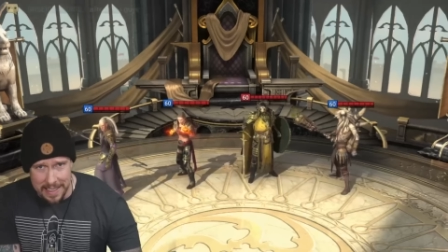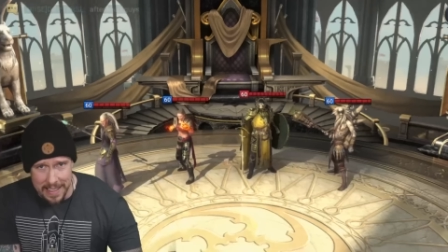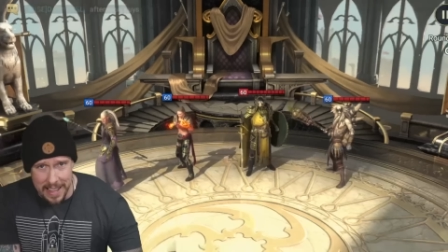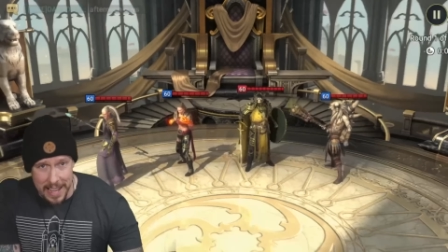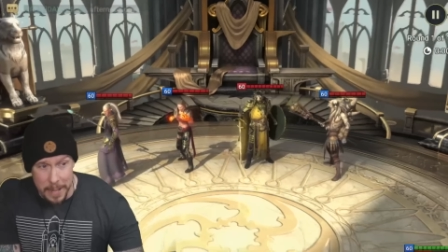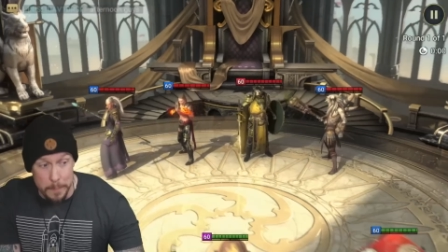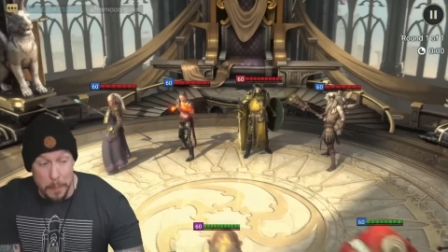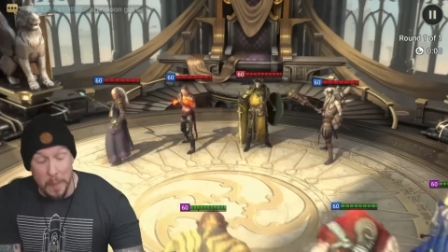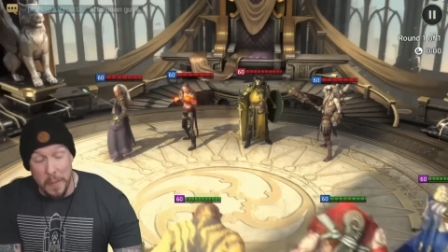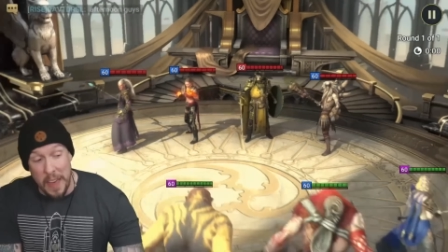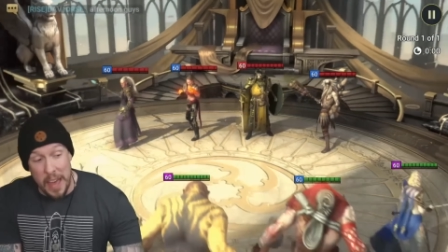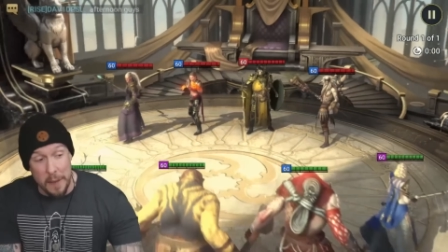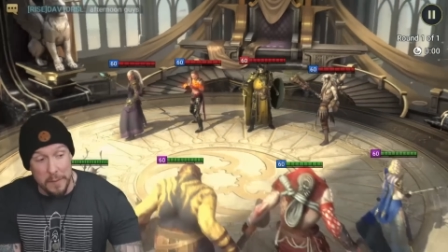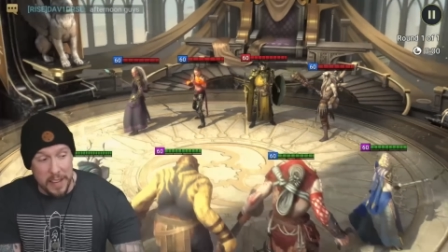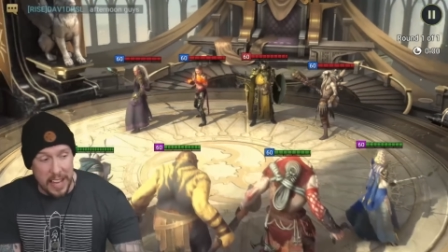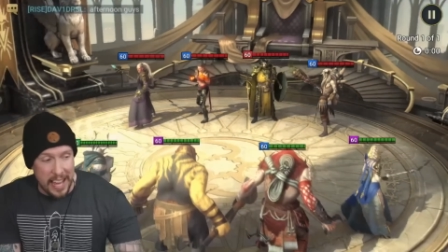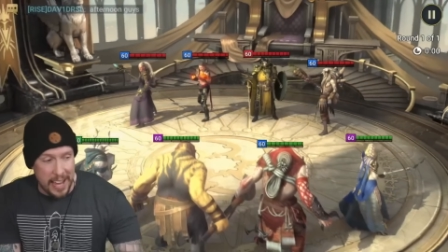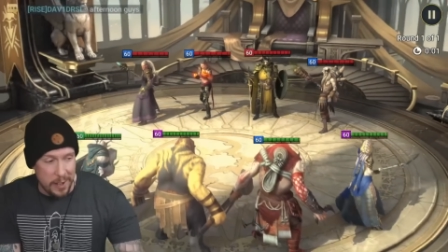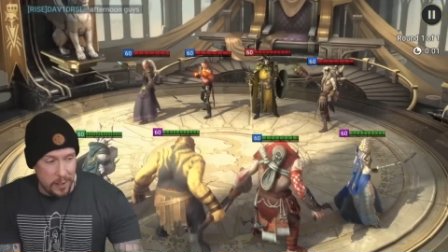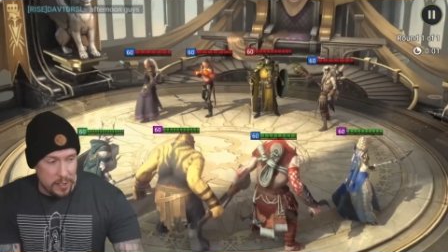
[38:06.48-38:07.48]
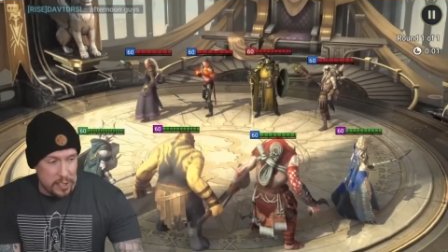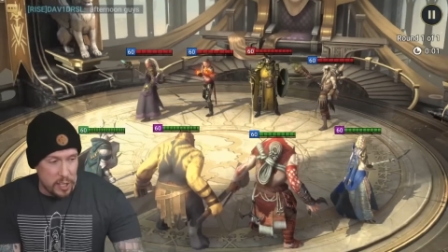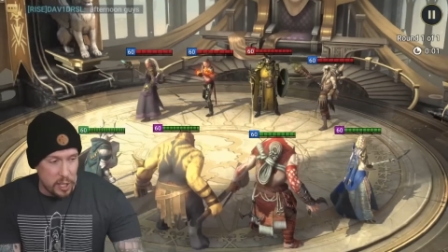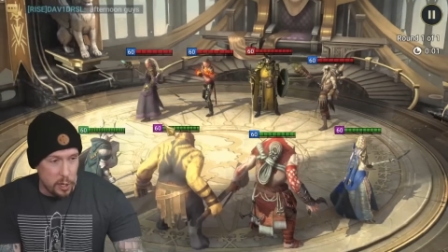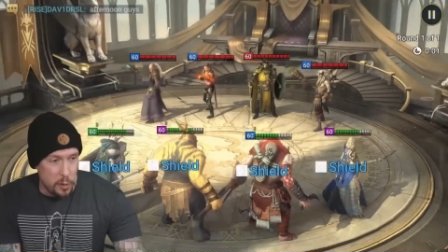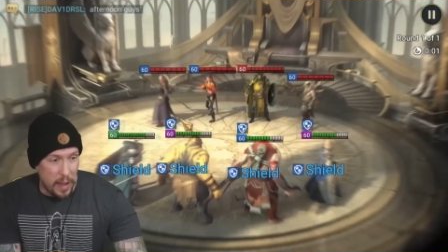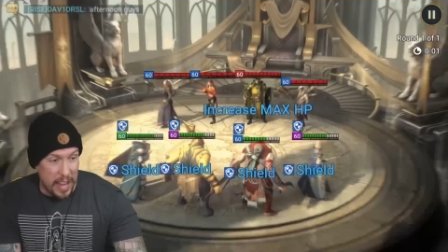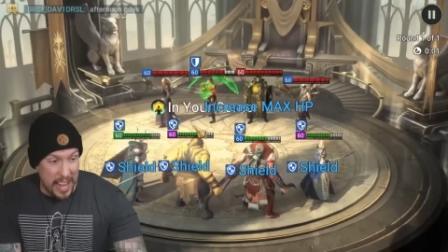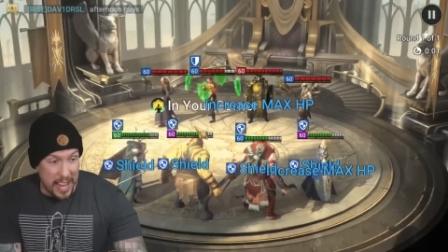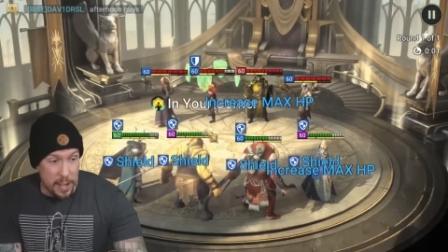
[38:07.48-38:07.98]
Knight, but they have Kale
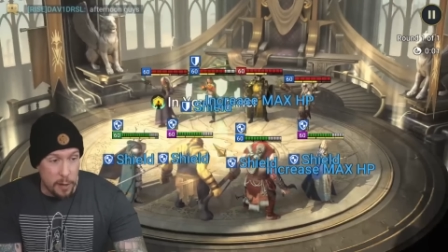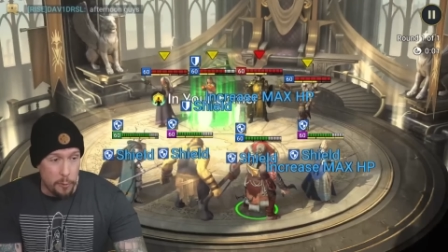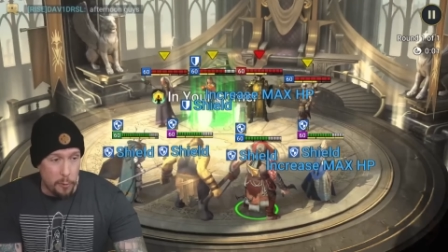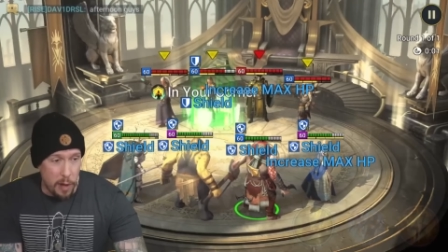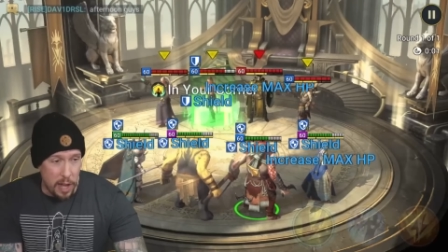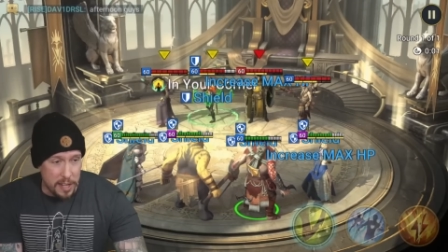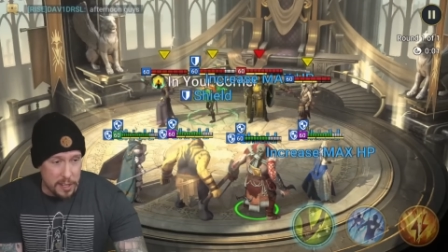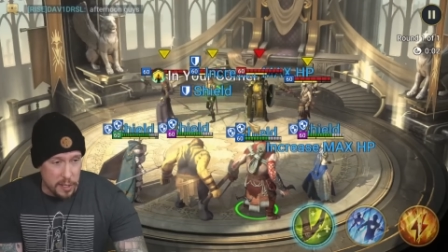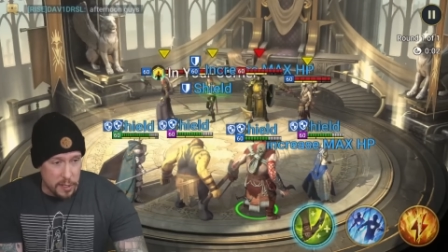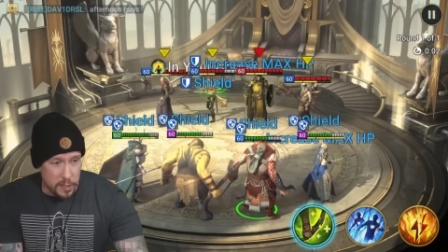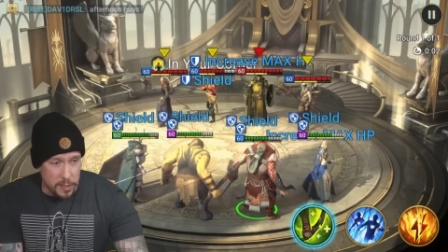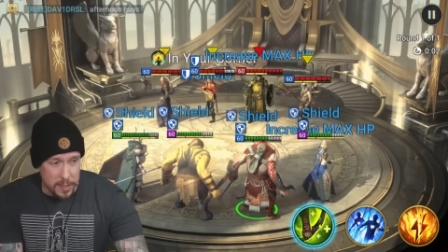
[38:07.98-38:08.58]
too, and Rhonda,